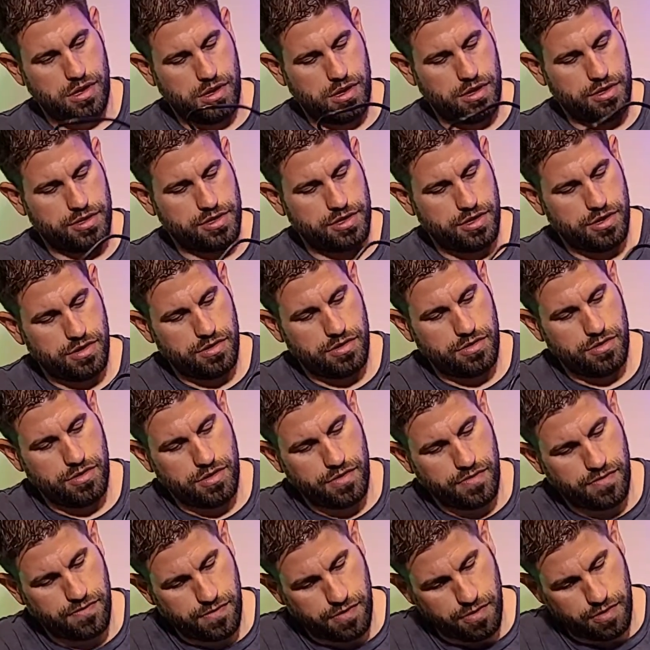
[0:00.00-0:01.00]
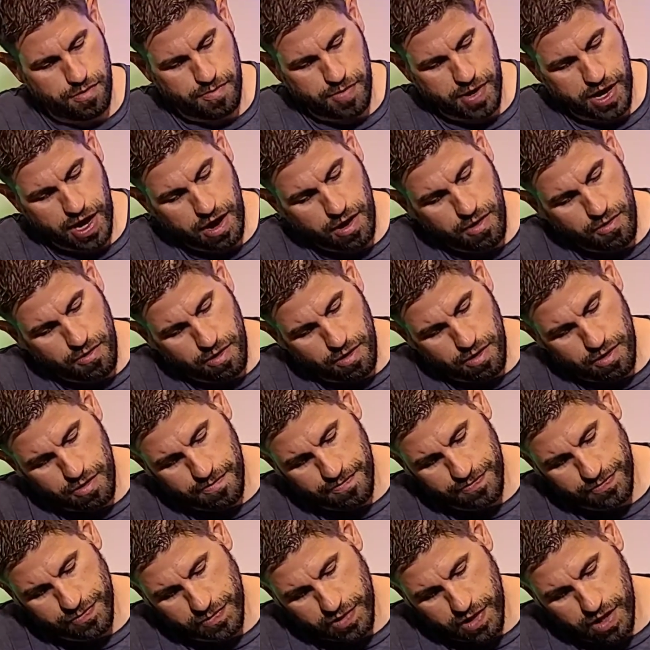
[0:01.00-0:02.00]
Also for power,
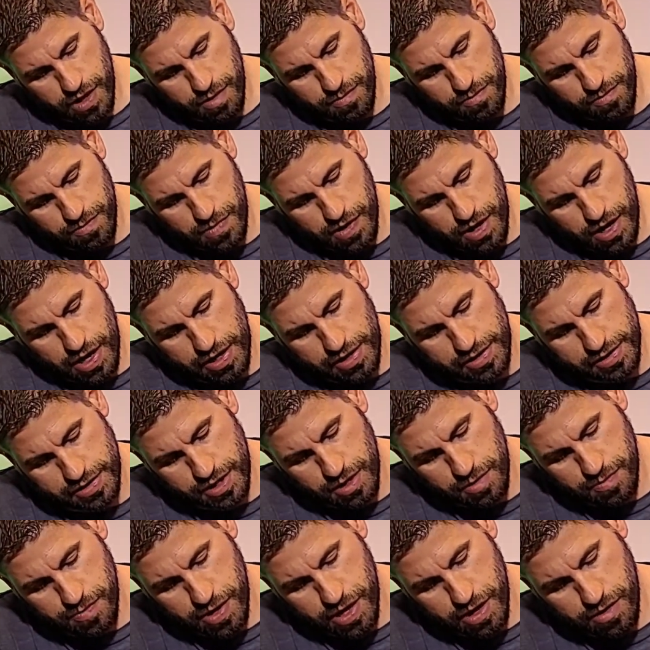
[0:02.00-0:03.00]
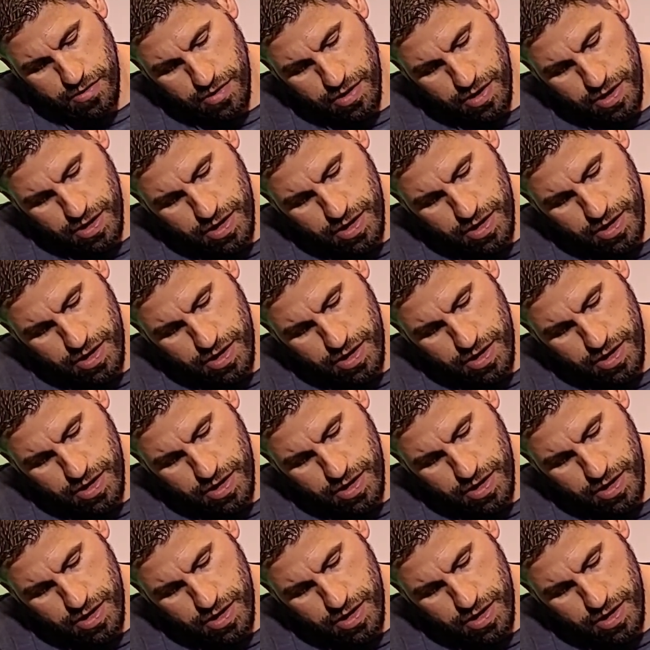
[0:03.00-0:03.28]
got IEC power